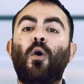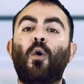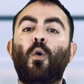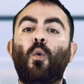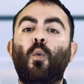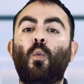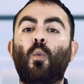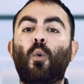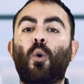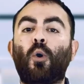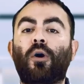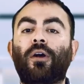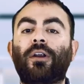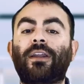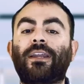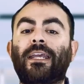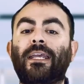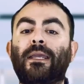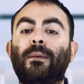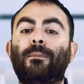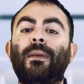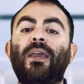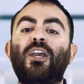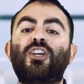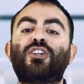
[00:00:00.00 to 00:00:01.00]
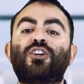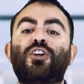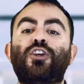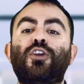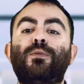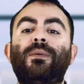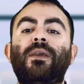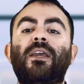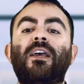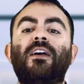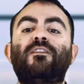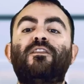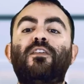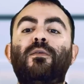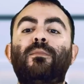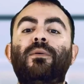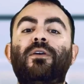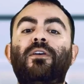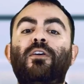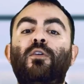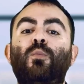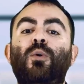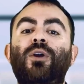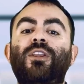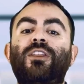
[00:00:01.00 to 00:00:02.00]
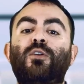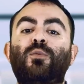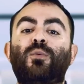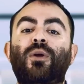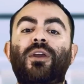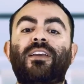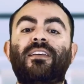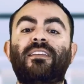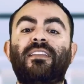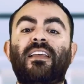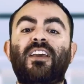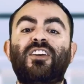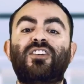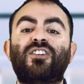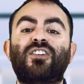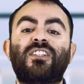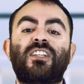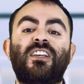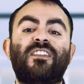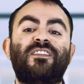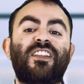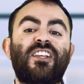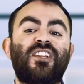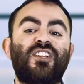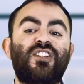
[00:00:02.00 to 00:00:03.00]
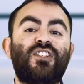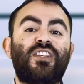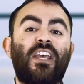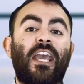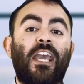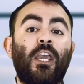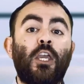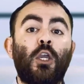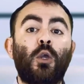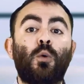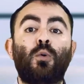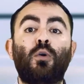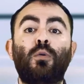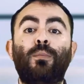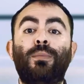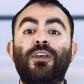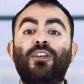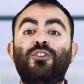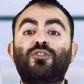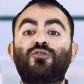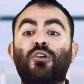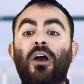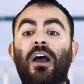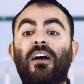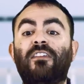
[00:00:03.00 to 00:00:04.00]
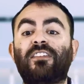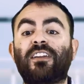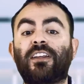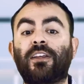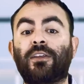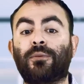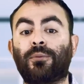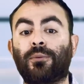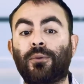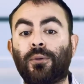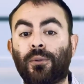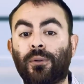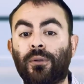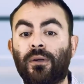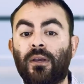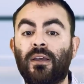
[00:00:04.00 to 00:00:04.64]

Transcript: Warning, make sure you become familiar with the regulations of the state you will be traveling through.